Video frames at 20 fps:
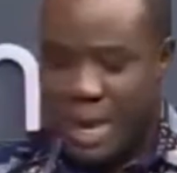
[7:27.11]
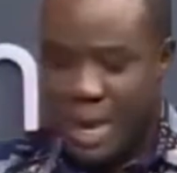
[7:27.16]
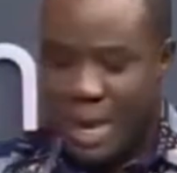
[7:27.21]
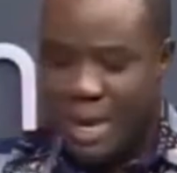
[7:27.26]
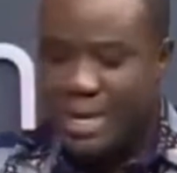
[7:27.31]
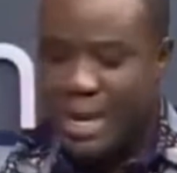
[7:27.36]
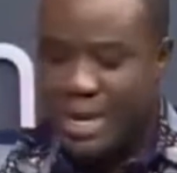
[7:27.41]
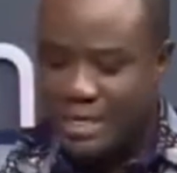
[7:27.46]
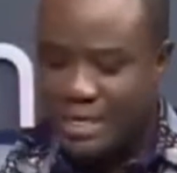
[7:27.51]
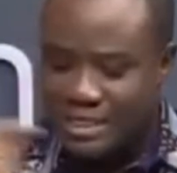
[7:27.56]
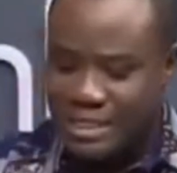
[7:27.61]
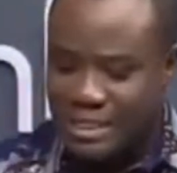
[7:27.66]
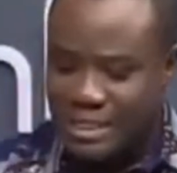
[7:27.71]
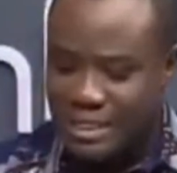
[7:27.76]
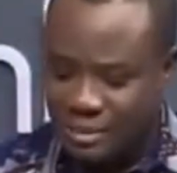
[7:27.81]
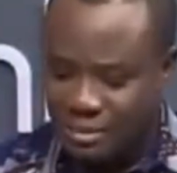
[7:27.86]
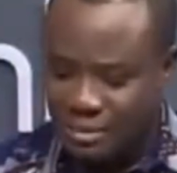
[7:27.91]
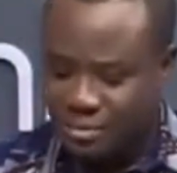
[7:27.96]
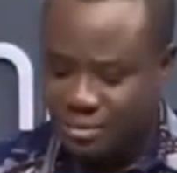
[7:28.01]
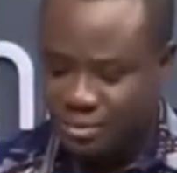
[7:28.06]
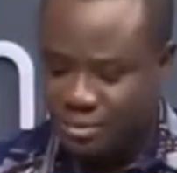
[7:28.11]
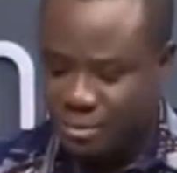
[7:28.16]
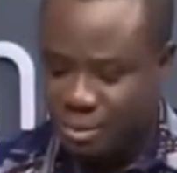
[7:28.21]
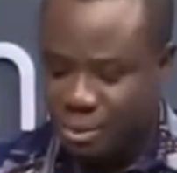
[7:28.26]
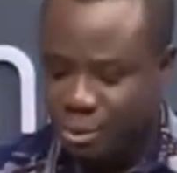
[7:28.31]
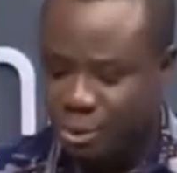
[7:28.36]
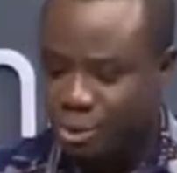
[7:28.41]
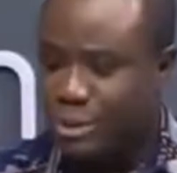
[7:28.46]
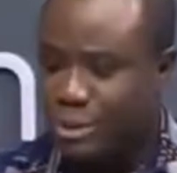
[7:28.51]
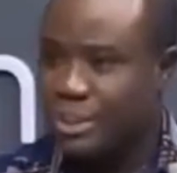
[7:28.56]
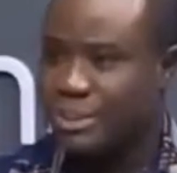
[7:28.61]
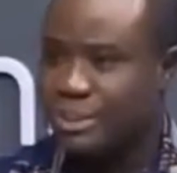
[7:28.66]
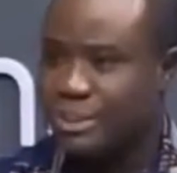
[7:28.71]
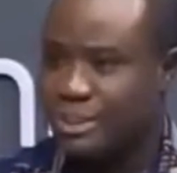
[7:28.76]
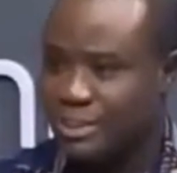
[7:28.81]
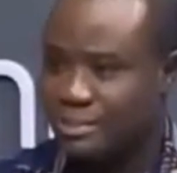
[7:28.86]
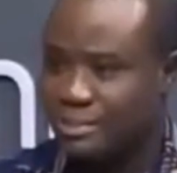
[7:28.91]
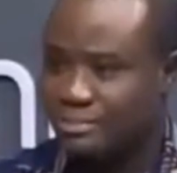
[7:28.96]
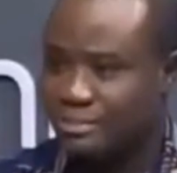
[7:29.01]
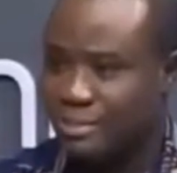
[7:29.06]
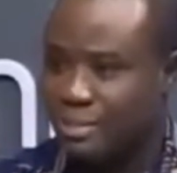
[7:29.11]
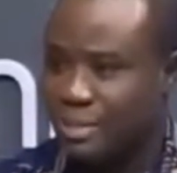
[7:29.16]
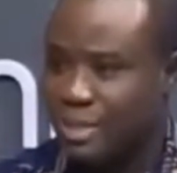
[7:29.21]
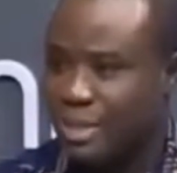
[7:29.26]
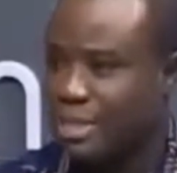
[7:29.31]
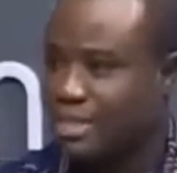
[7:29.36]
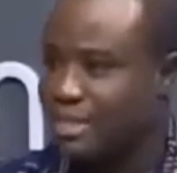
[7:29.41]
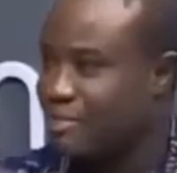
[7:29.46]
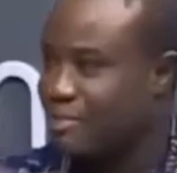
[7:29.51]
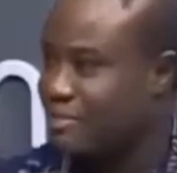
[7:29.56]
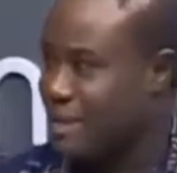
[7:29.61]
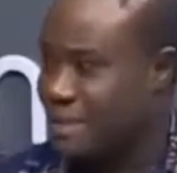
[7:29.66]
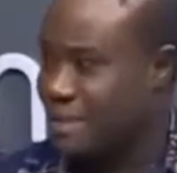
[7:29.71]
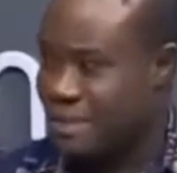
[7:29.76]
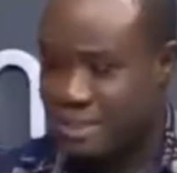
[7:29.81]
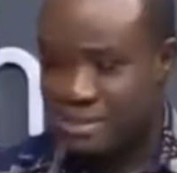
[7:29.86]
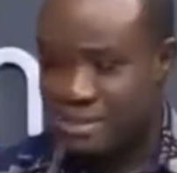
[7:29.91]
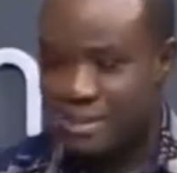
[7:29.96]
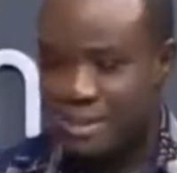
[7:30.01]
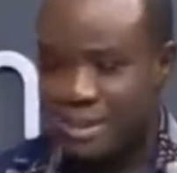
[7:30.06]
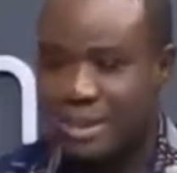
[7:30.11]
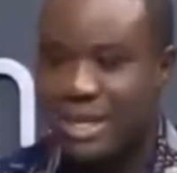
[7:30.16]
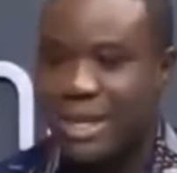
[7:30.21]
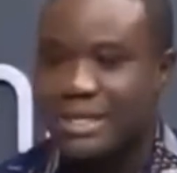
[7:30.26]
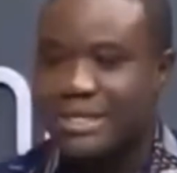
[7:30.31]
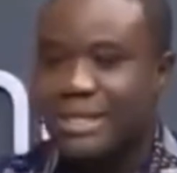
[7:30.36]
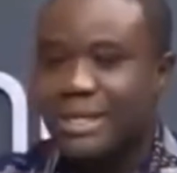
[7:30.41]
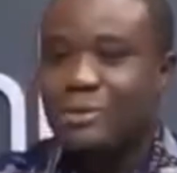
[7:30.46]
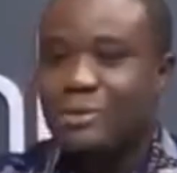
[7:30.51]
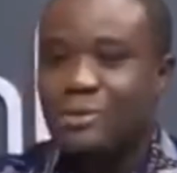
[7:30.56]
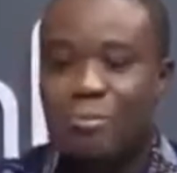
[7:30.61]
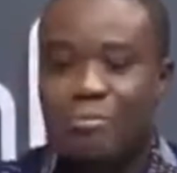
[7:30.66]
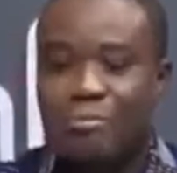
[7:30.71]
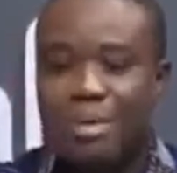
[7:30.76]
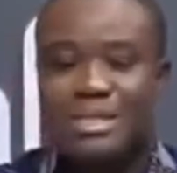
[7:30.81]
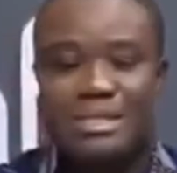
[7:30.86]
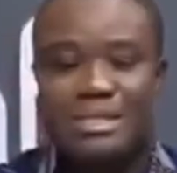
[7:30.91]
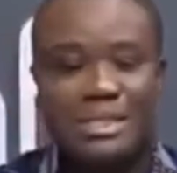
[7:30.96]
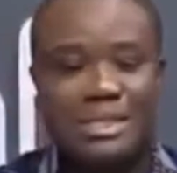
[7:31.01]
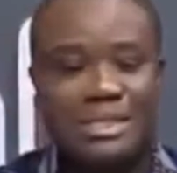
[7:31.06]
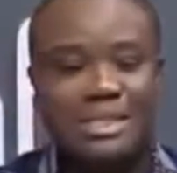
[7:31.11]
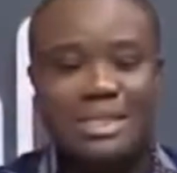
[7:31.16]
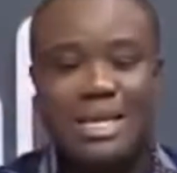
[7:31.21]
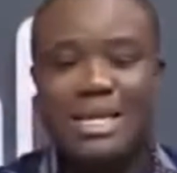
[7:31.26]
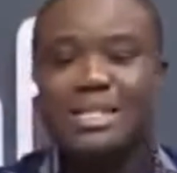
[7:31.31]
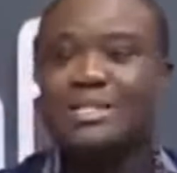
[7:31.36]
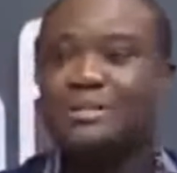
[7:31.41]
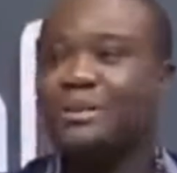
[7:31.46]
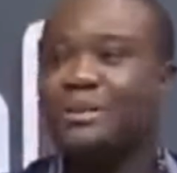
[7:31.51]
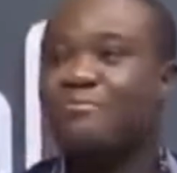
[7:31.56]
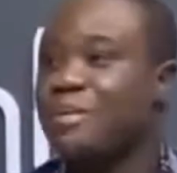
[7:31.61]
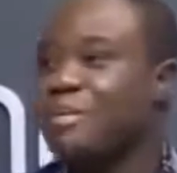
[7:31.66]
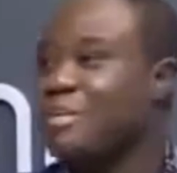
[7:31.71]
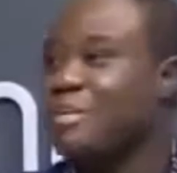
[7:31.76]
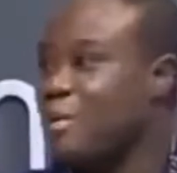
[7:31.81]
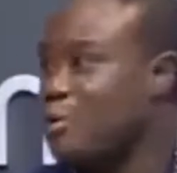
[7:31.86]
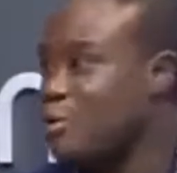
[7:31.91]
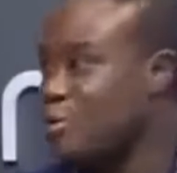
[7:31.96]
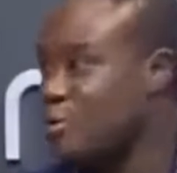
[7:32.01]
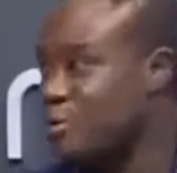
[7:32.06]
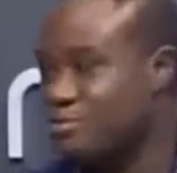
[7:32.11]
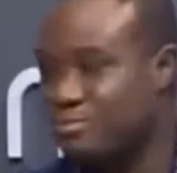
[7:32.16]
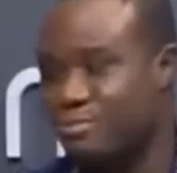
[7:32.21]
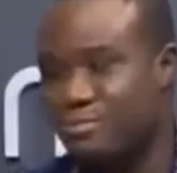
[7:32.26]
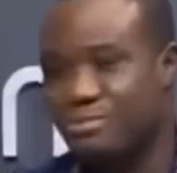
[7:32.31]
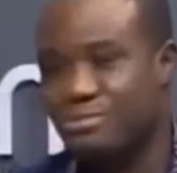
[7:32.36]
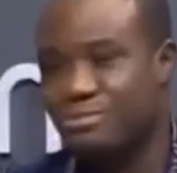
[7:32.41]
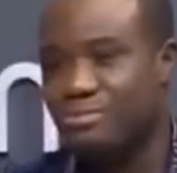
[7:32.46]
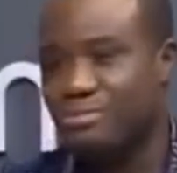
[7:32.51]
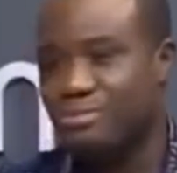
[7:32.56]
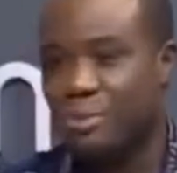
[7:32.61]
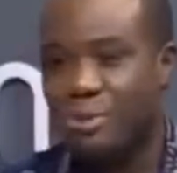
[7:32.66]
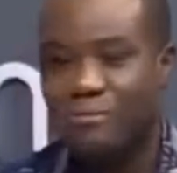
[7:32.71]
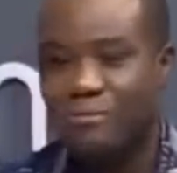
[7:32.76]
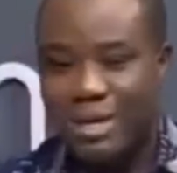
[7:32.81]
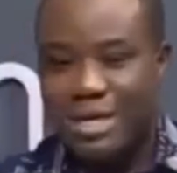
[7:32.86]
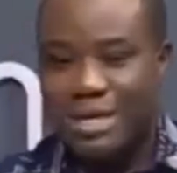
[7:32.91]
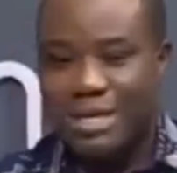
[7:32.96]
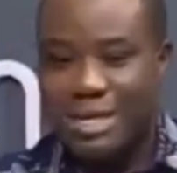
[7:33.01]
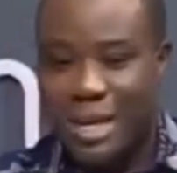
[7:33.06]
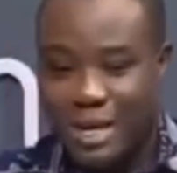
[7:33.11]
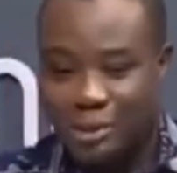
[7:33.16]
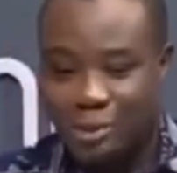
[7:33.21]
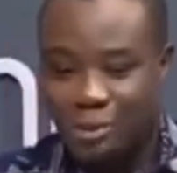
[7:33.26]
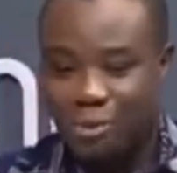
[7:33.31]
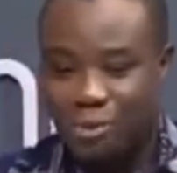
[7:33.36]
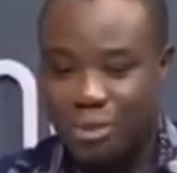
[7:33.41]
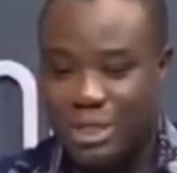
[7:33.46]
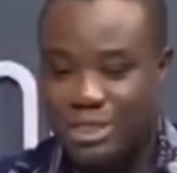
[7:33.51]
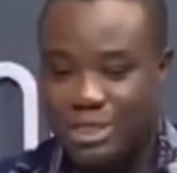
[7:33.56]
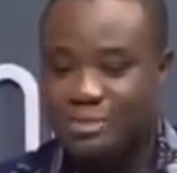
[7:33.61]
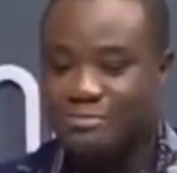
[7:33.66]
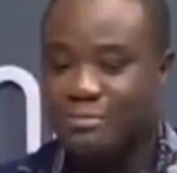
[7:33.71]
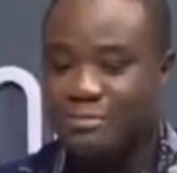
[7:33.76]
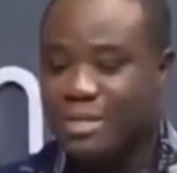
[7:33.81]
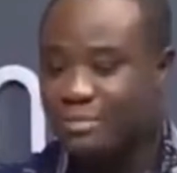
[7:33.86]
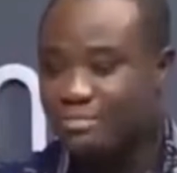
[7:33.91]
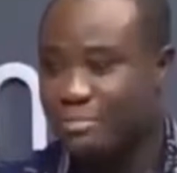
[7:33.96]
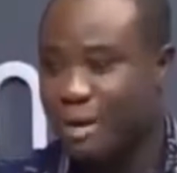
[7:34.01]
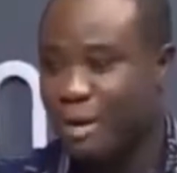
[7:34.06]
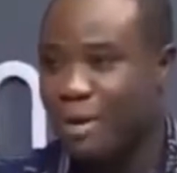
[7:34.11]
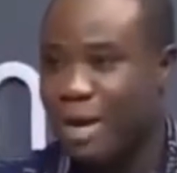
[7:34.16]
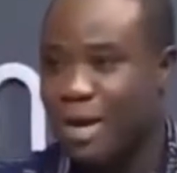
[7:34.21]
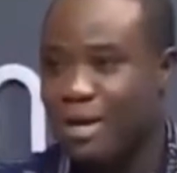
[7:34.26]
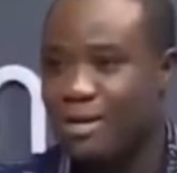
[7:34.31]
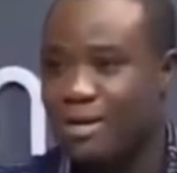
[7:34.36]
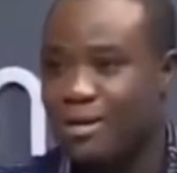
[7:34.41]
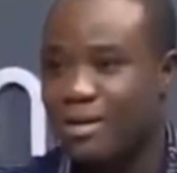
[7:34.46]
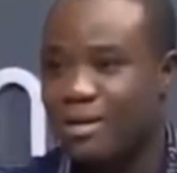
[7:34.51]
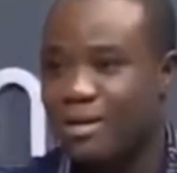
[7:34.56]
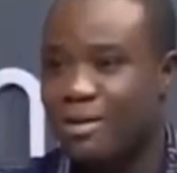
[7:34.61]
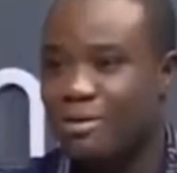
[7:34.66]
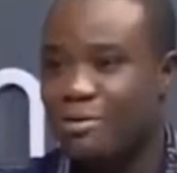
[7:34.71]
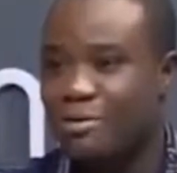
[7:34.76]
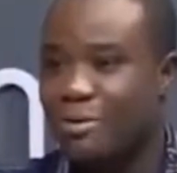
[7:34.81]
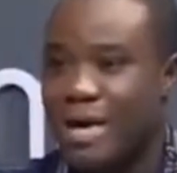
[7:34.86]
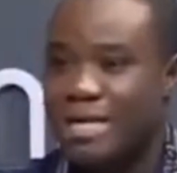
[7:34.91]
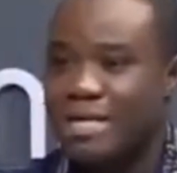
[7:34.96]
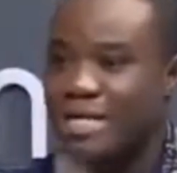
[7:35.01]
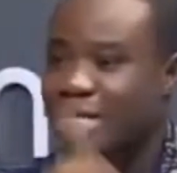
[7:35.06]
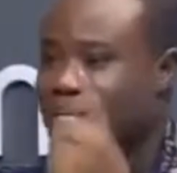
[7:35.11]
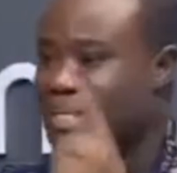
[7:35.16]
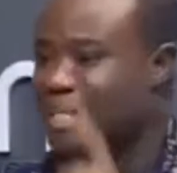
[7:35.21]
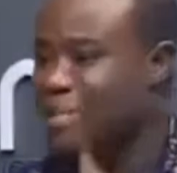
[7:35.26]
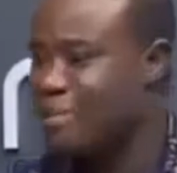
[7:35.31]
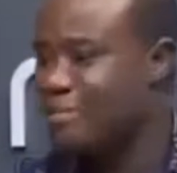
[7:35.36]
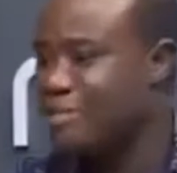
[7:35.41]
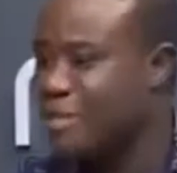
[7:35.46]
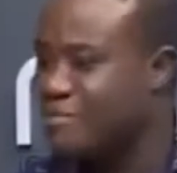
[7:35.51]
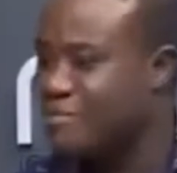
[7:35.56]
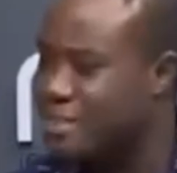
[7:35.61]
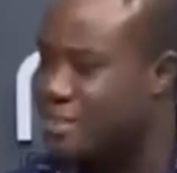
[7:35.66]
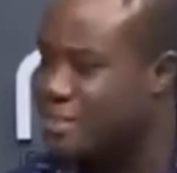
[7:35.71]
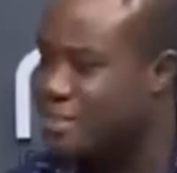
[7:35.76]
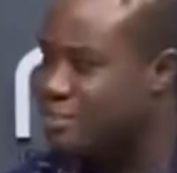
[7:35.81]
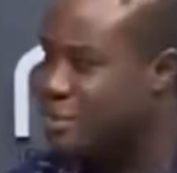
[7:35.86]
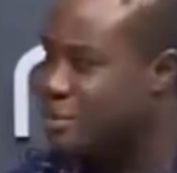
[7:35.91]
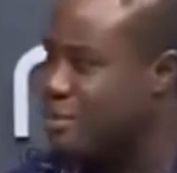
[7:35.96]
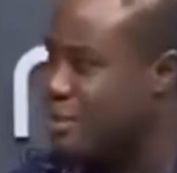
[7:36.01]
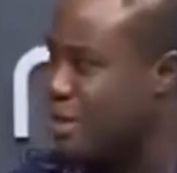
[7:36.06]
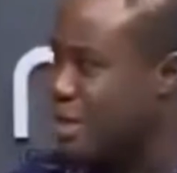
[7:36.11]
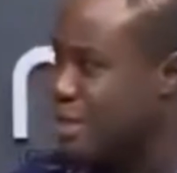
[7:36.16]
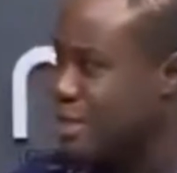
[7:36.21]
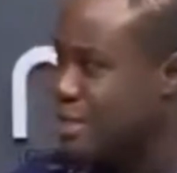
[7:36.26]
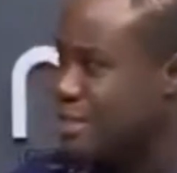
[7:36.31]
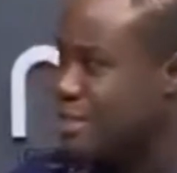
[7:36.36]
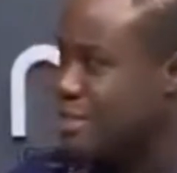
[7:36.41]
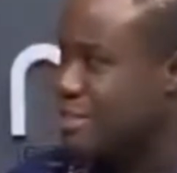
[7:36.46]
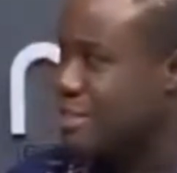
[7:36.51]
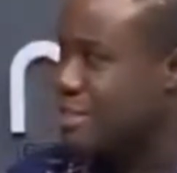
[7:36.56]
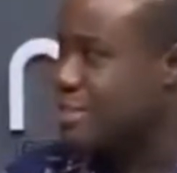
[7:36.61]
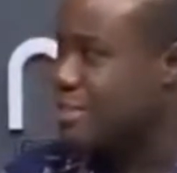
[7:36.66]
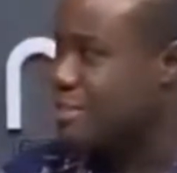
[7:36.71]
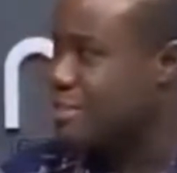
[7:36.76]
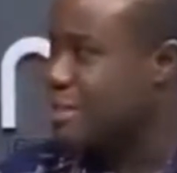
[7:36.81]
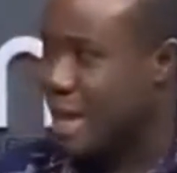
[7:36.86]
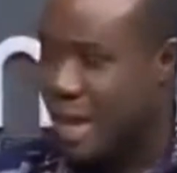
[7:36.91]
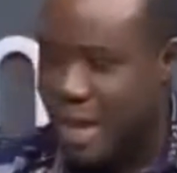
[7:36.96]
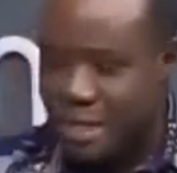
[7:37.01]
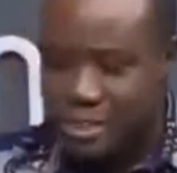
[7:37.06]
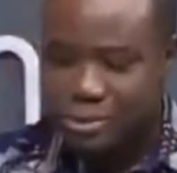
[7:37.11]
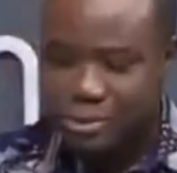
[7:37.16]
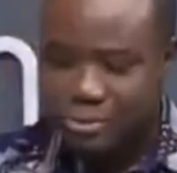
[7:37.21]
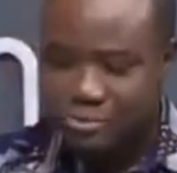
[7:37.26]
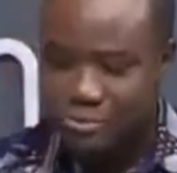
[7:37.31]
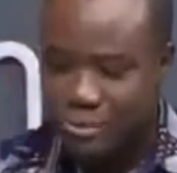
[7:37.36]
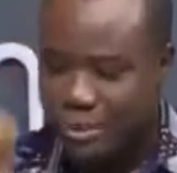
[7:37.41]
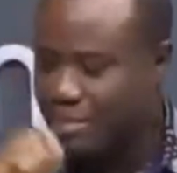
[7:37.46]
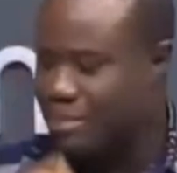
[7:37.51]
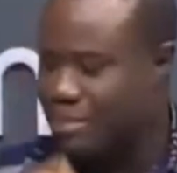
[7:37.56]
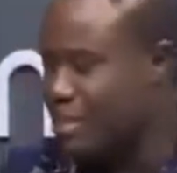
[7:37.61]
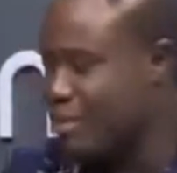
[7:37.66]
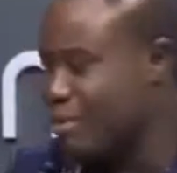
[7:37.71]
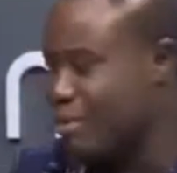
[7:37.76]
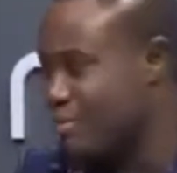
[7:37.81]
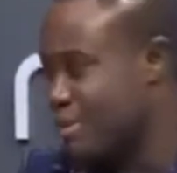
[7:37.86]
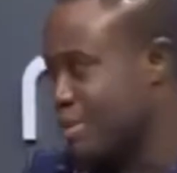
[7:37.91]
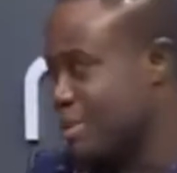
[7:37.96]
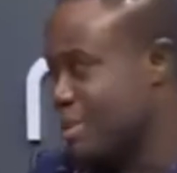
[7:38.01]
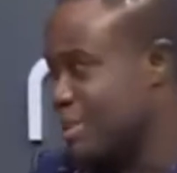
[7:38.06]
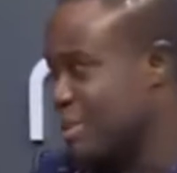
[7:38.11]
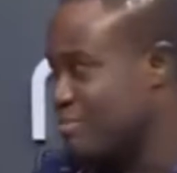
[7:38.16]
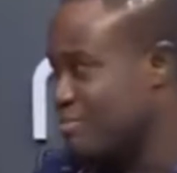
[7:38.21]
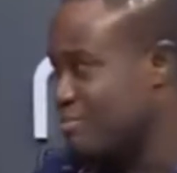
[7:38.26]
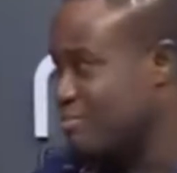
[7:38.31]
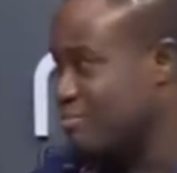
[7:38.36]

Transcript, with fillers: In addition to this is the fact that domestic tax revenue alone, over the last two years they've been in power, ran in excess of 70 billion Ghana cedis as of the middle of this year.